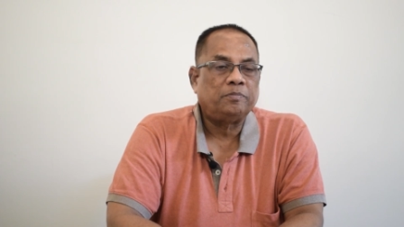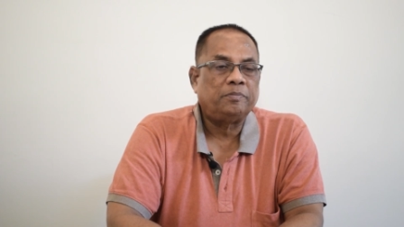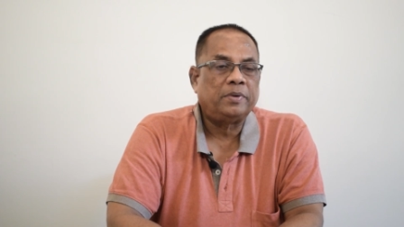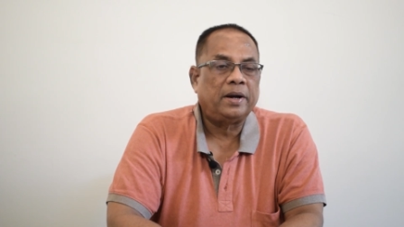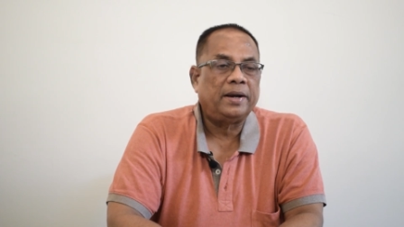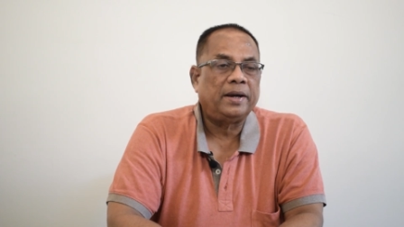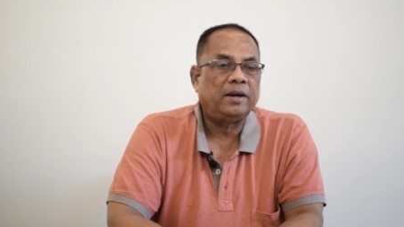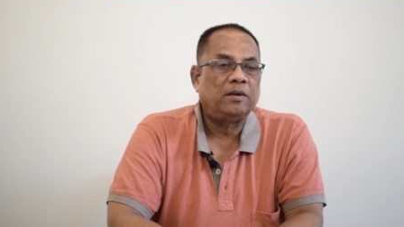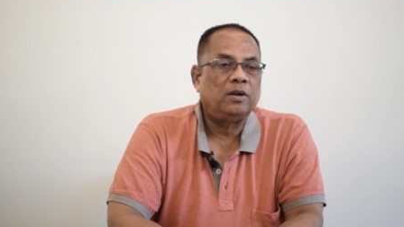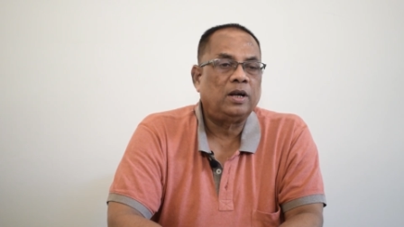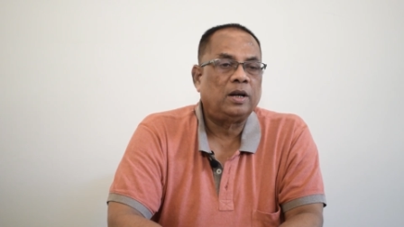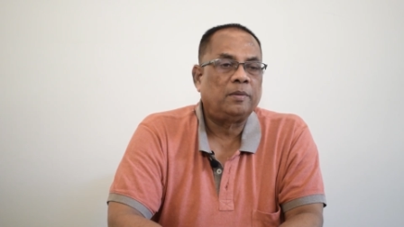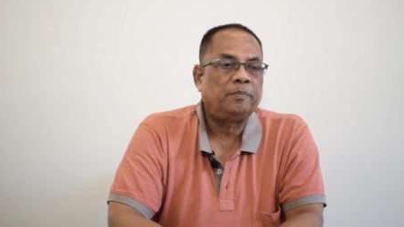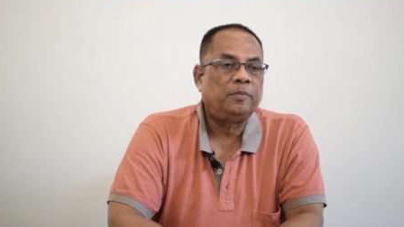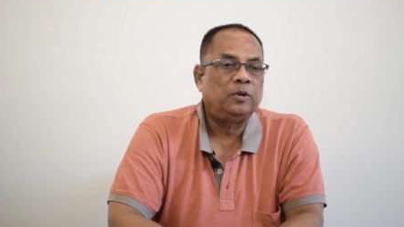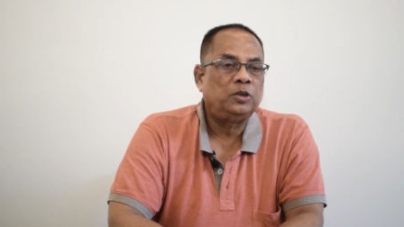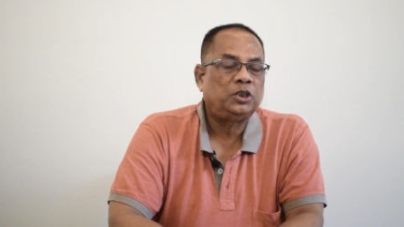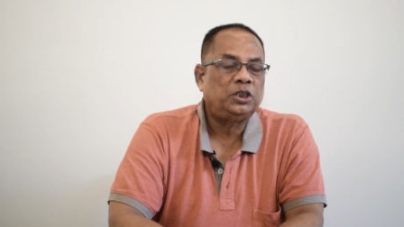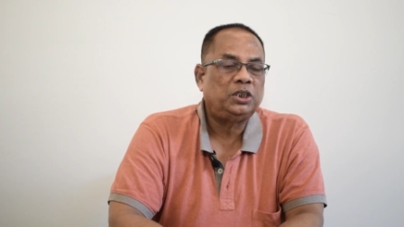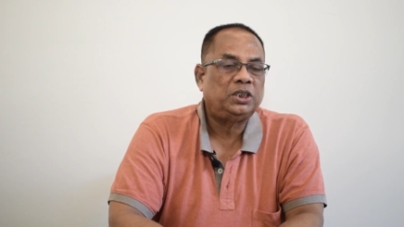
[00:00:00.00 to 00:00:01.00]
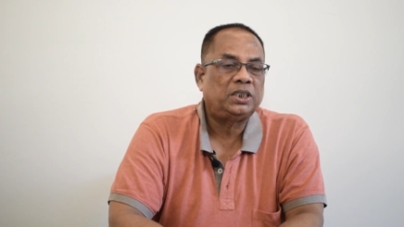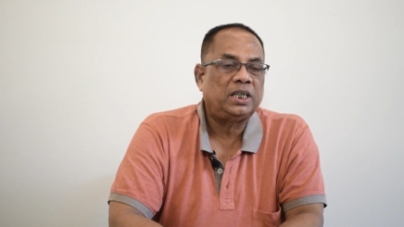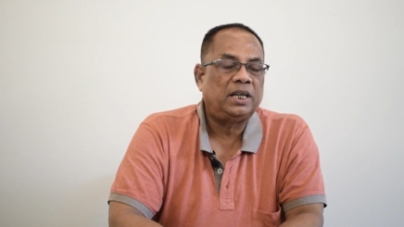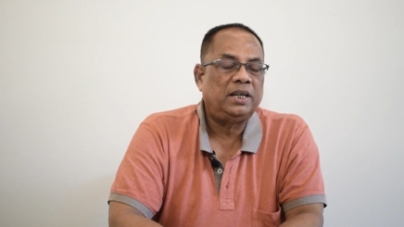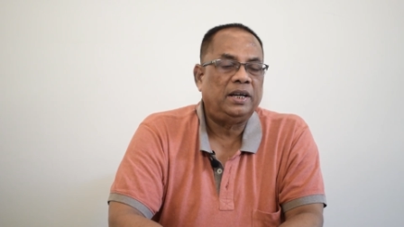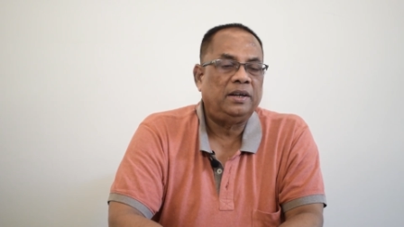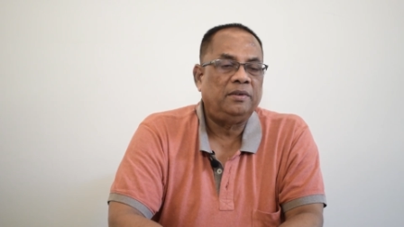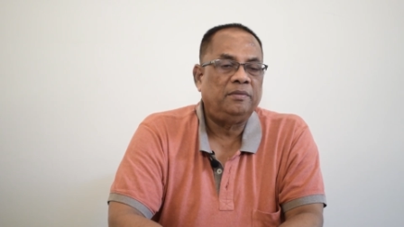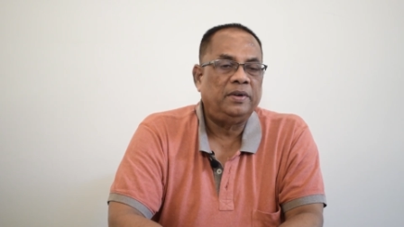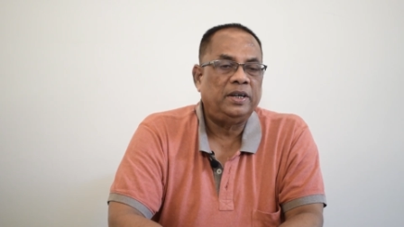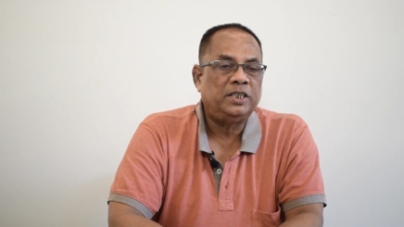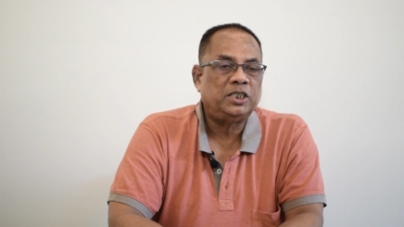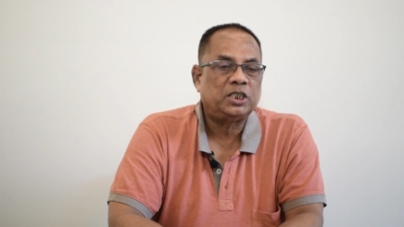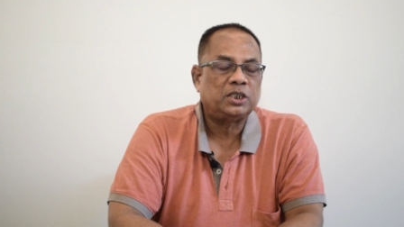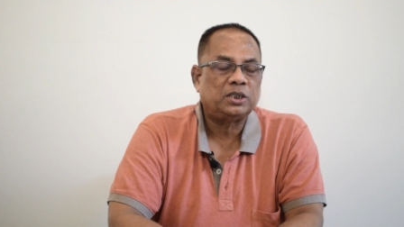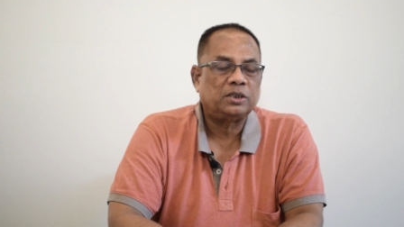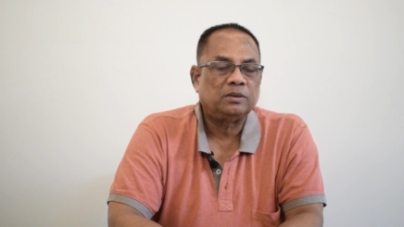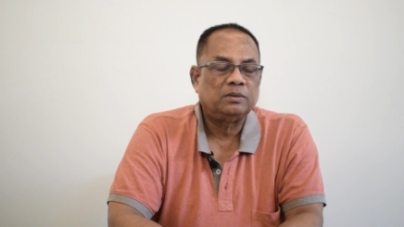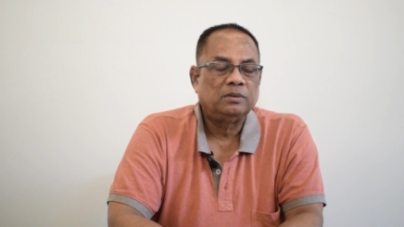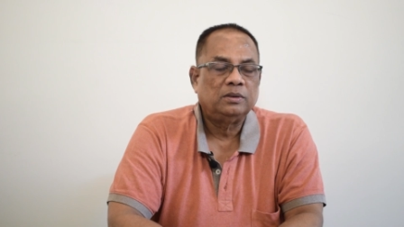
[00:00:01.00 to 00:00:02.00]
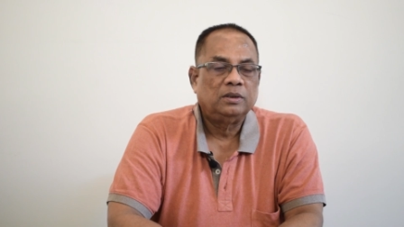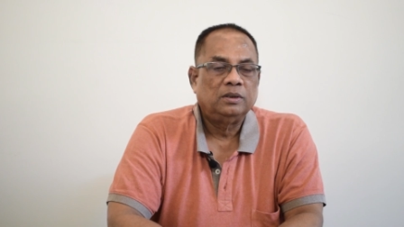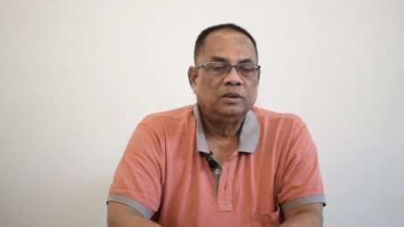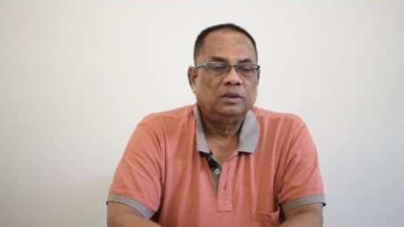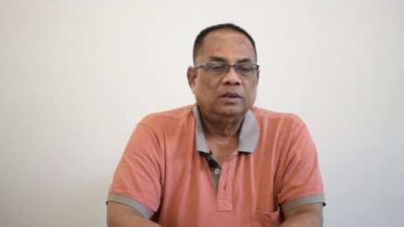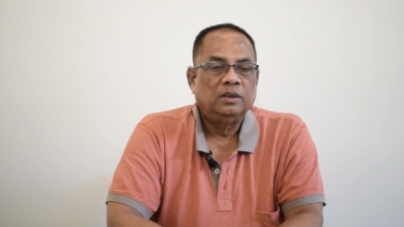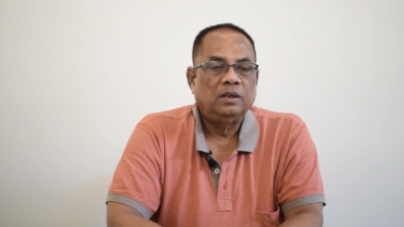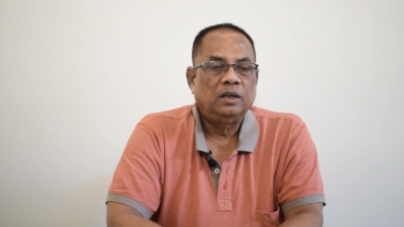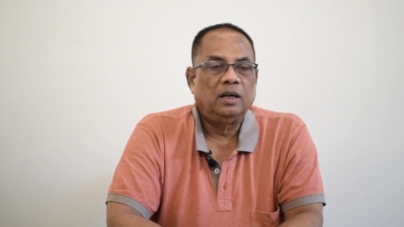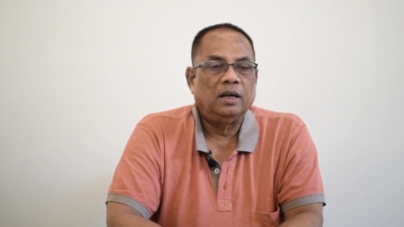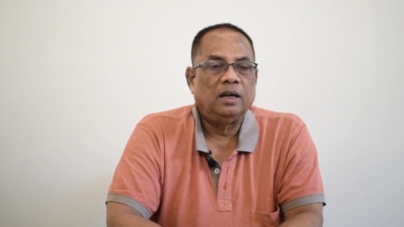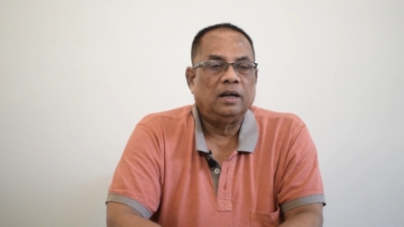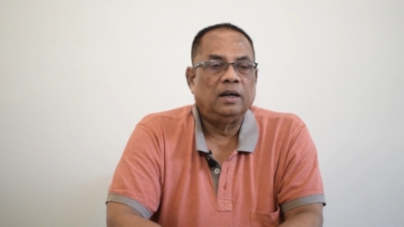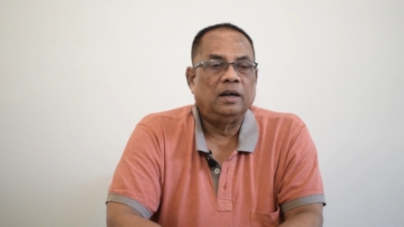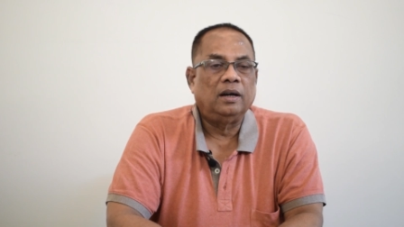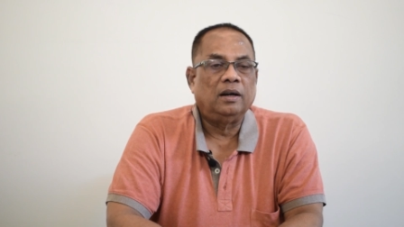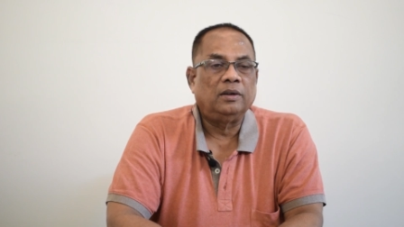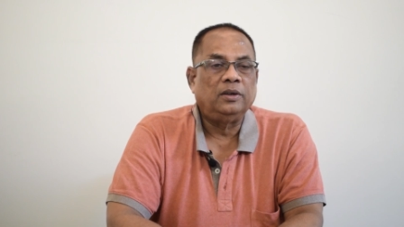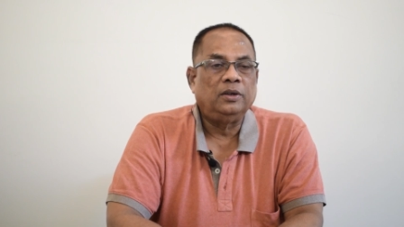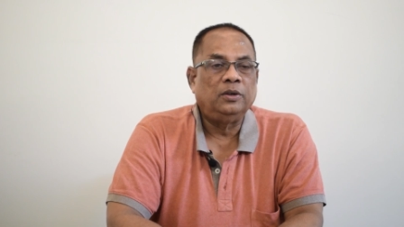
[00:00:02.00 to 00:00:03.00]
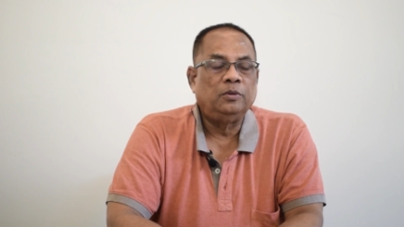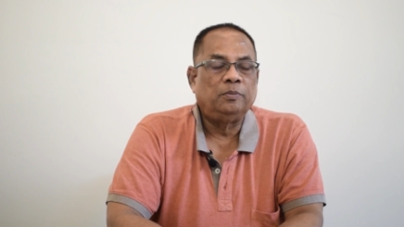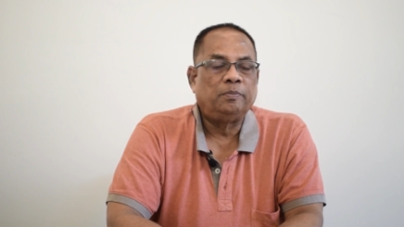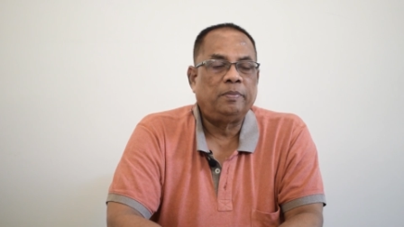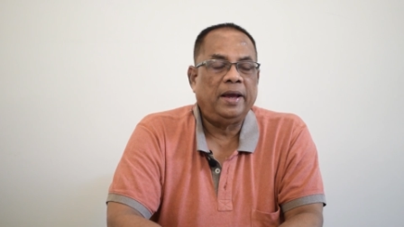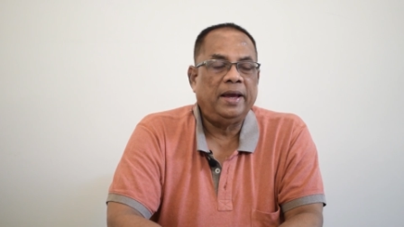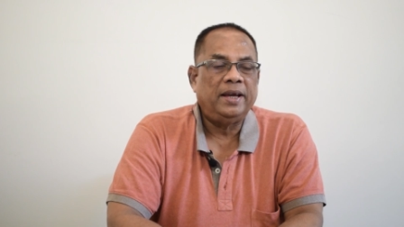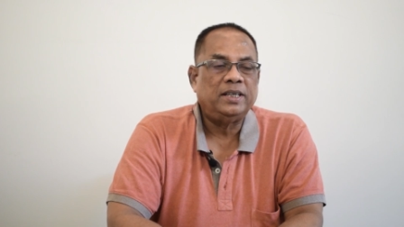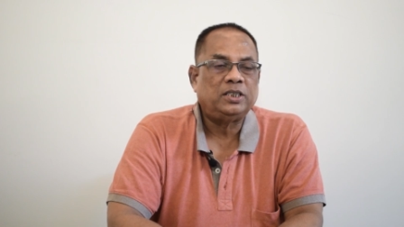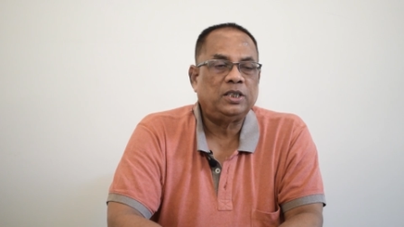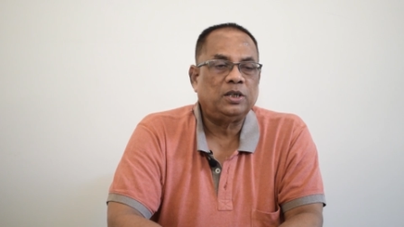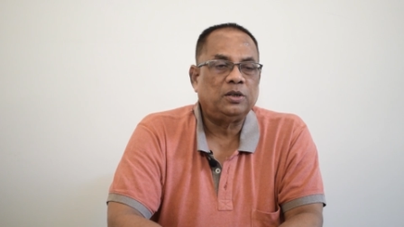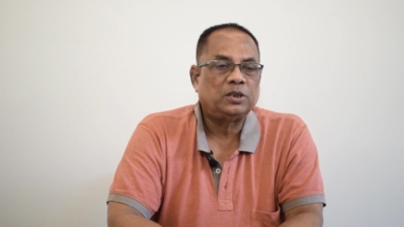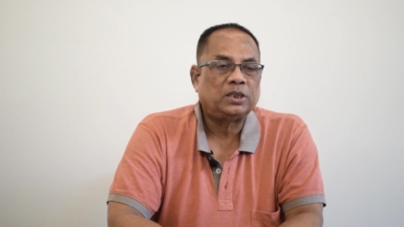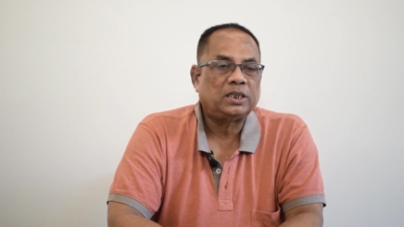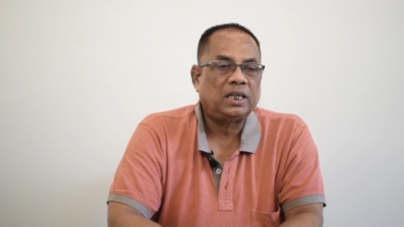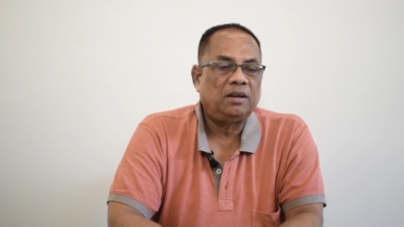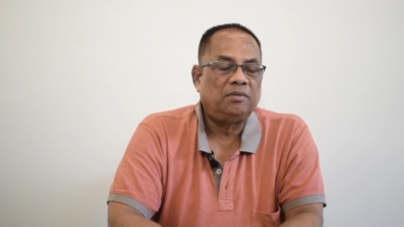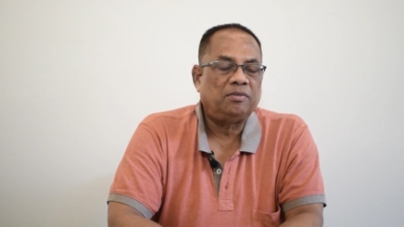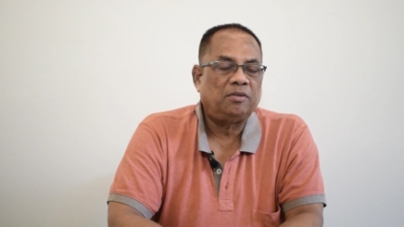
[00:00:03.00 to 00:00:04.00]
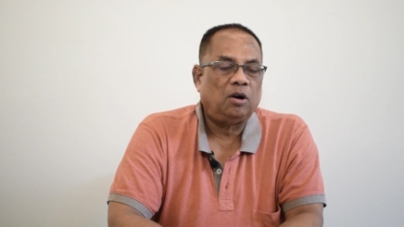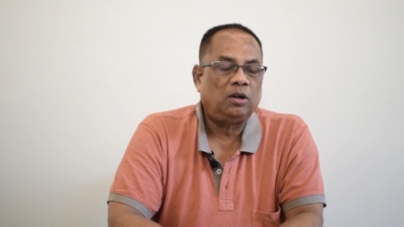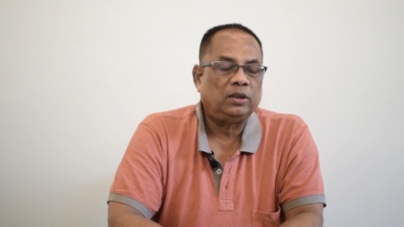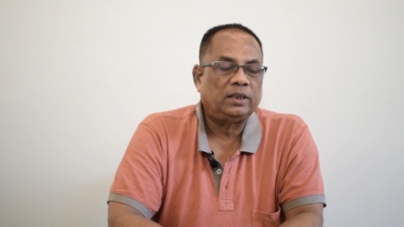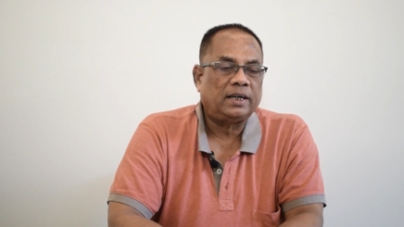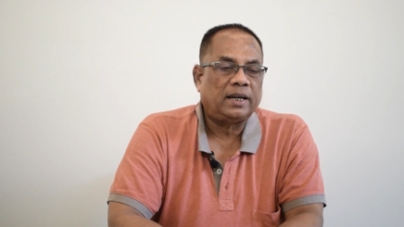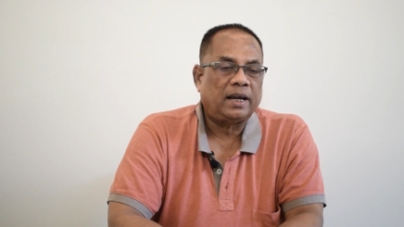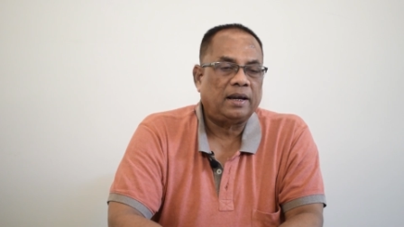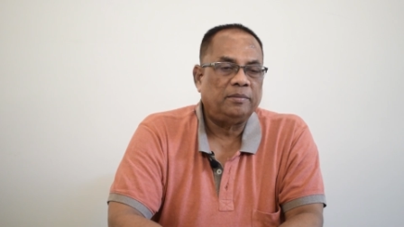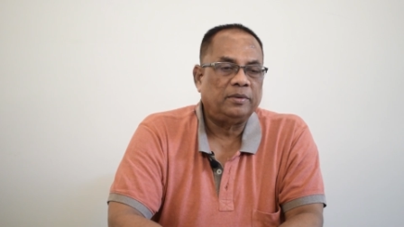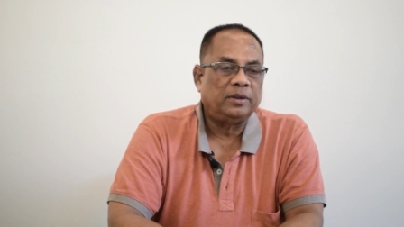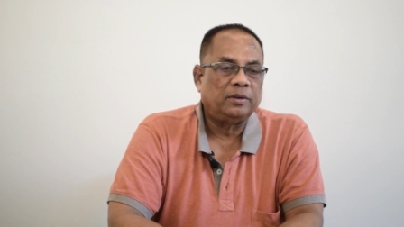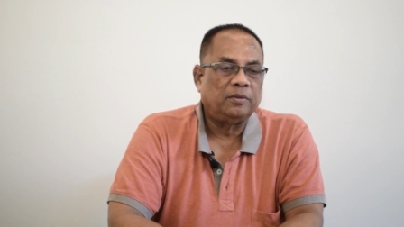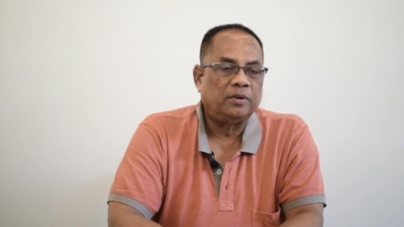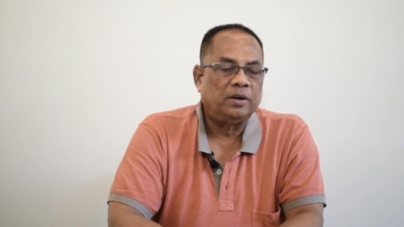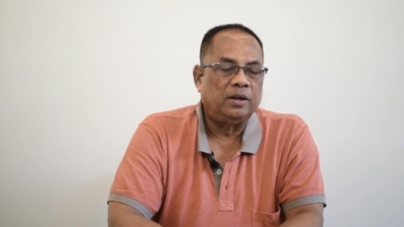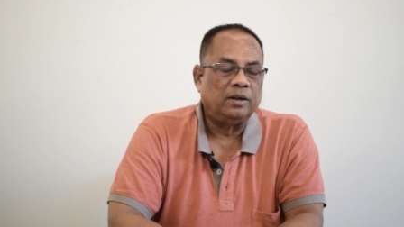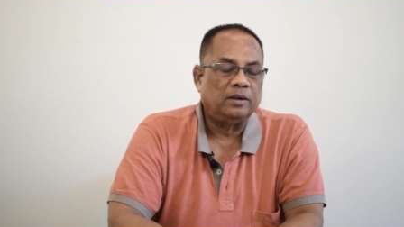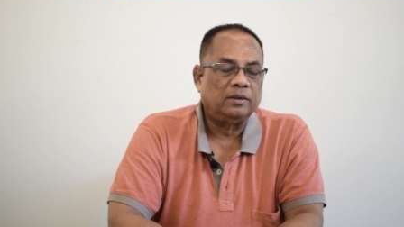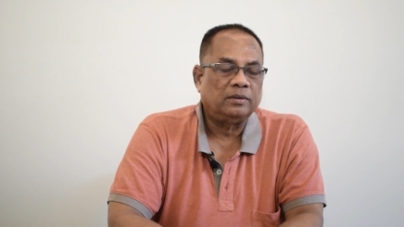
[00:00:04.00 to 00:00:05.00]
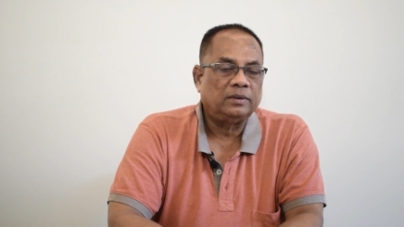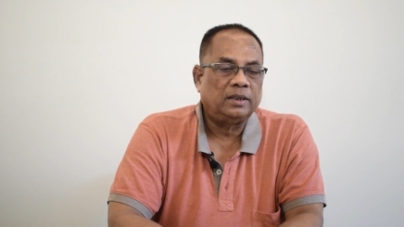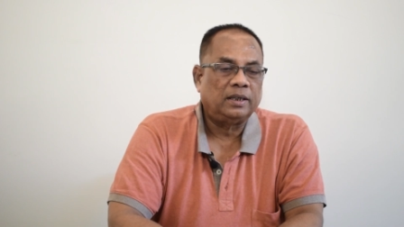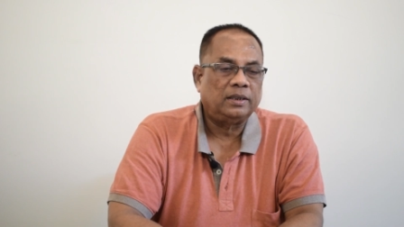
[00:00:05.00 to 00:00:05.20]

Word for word: particular position in which uh, you place yourself all the time in the world.